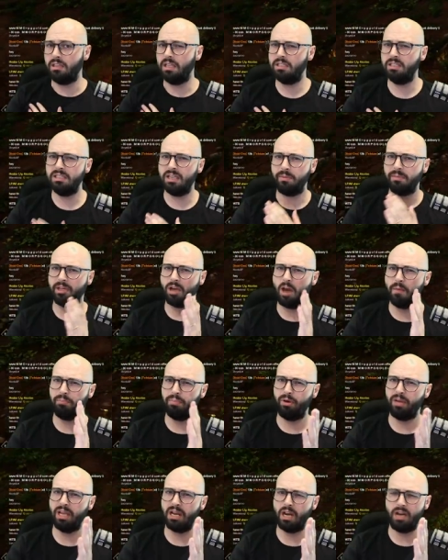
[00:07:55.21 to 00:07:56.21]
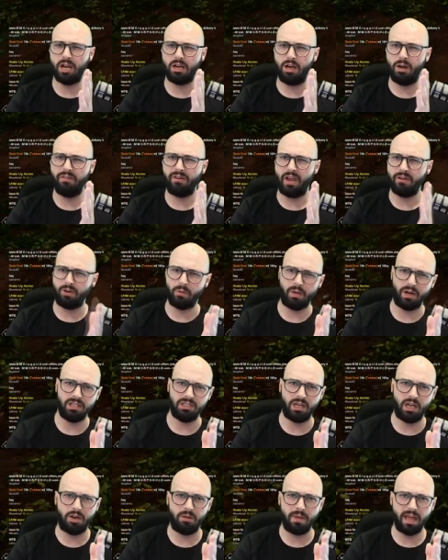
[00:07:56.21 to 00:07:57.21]
This is something I'm putting in. I don't know if everyone is
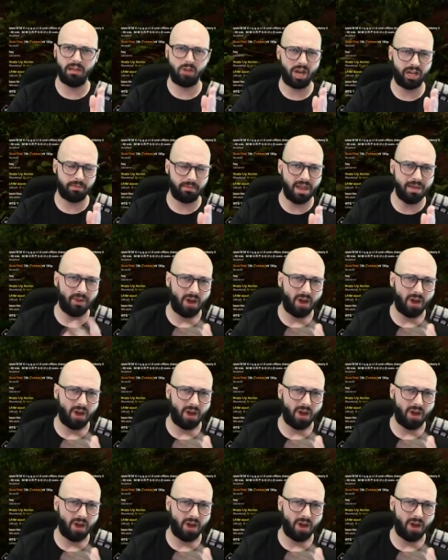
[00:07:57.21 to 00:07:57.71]
going to be like me,